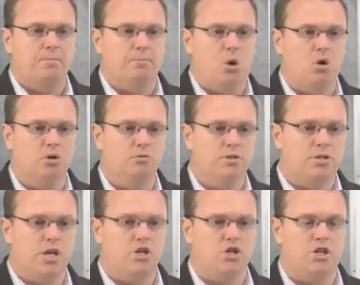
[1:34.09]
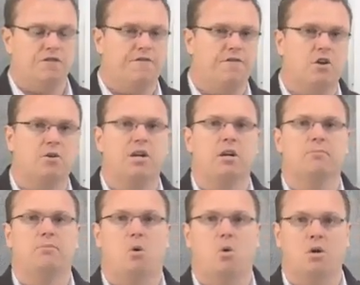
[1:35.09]
Polarization is very
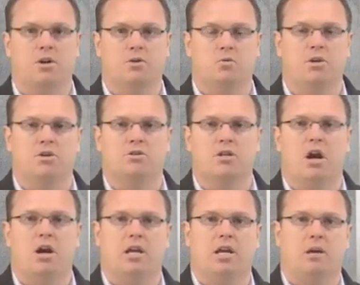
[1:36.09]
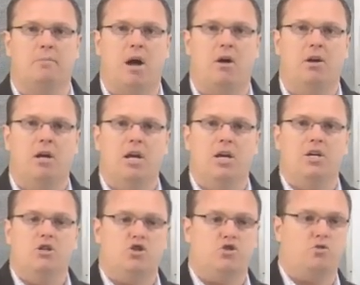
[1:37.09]
important when you're talking about
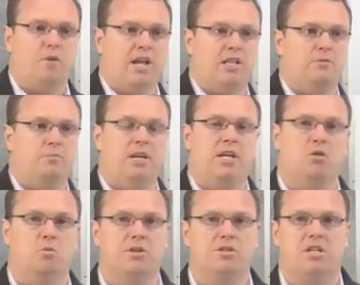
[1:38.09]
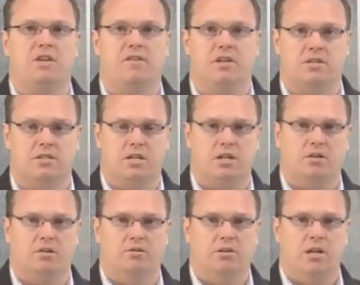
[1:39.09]
transmitting and receiving a
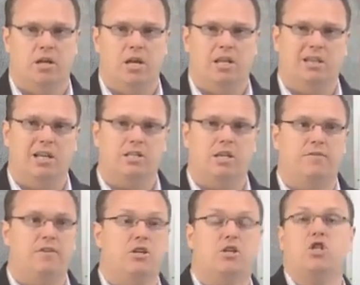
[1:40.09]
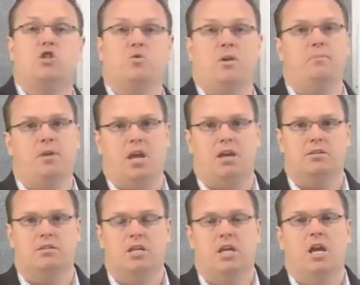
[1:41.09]
signal. Let's give the extreme
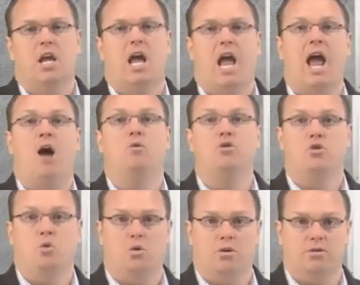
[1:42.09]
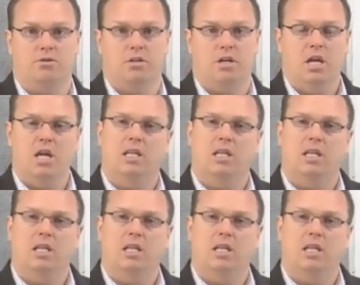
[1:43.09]
case. Outdoors.